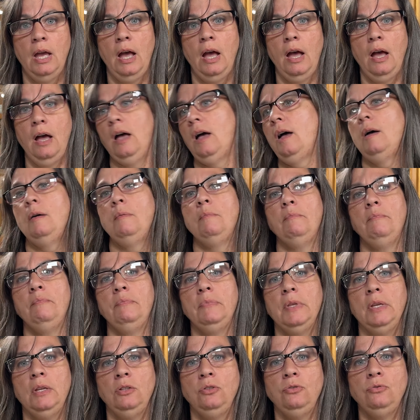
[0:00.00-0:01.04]
Um,
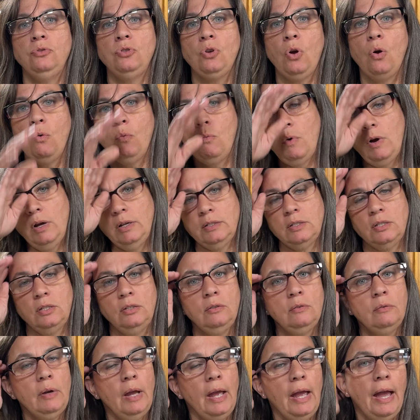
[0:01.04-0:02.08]
you don't want
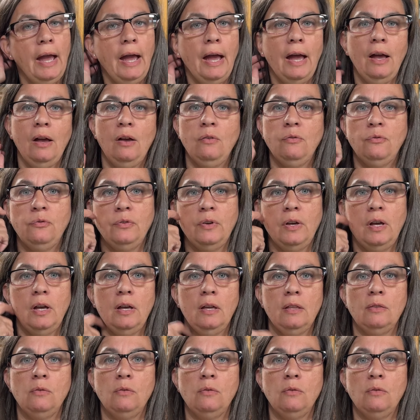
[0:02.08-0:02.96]
to have uh,